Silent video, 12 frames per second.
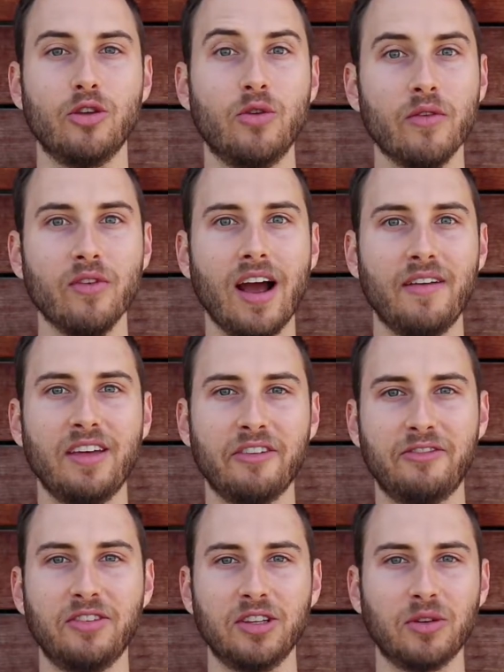You ever have that
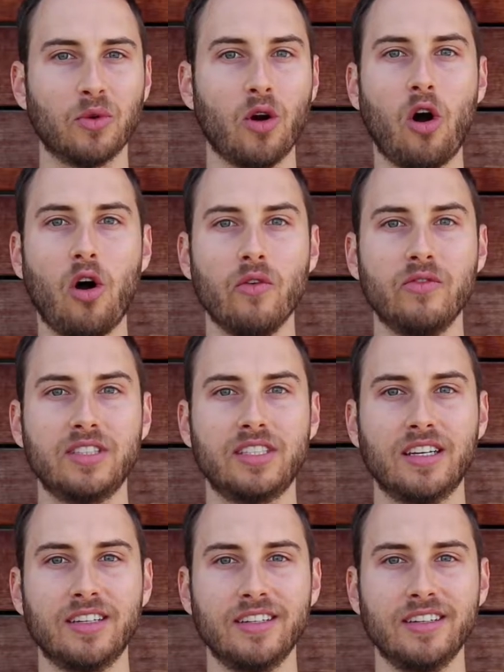feeling where all of a
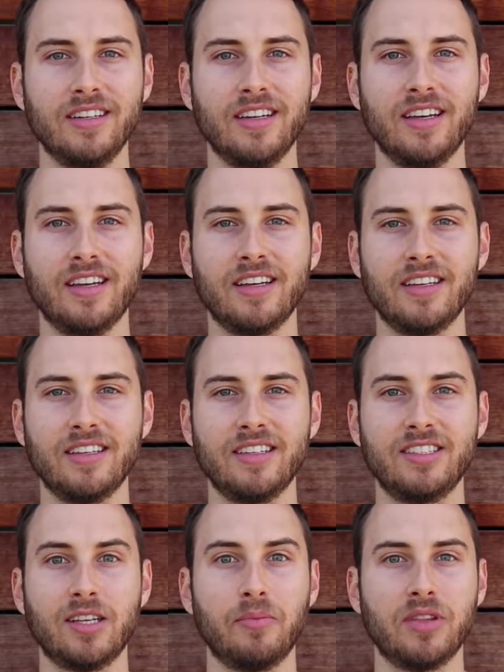sudden
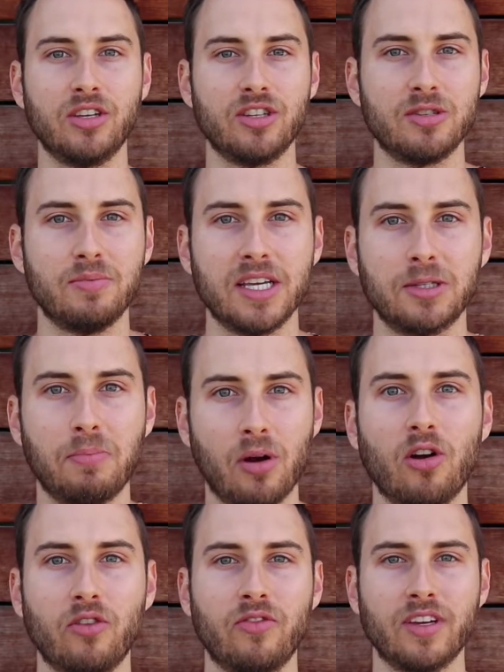something just makes
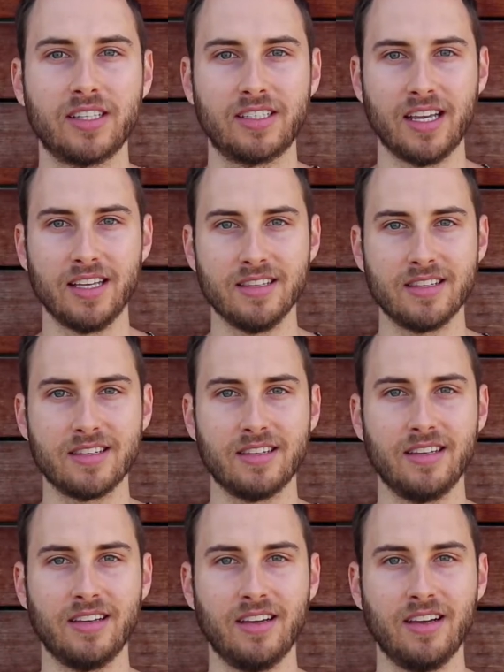perfect sense,
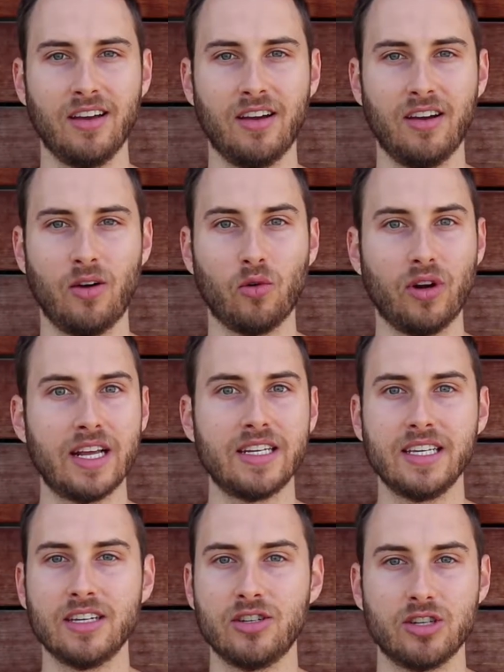or an
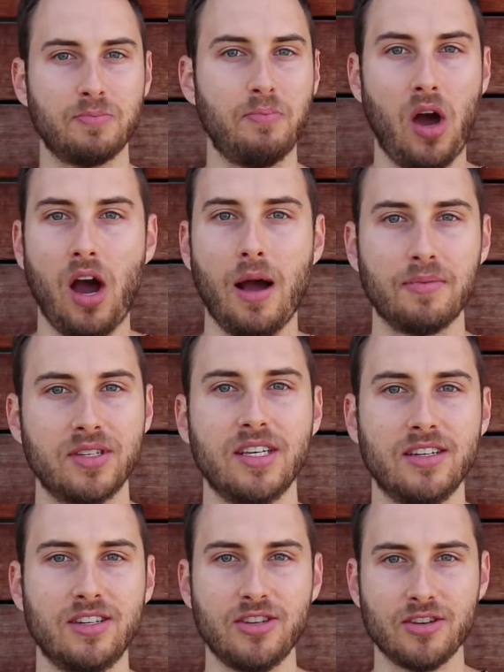idea just pops
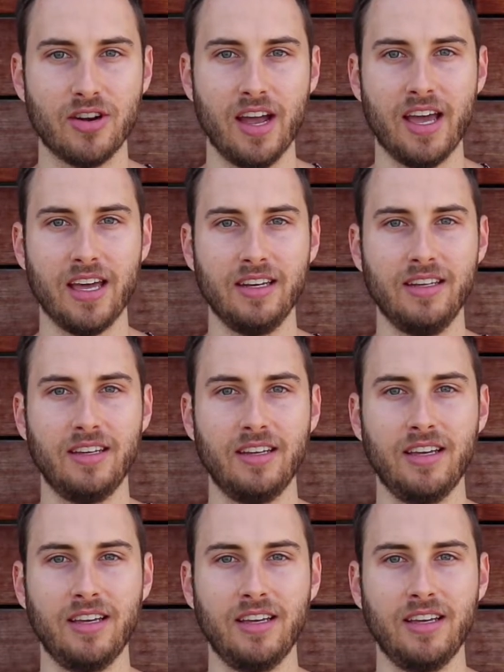into your head?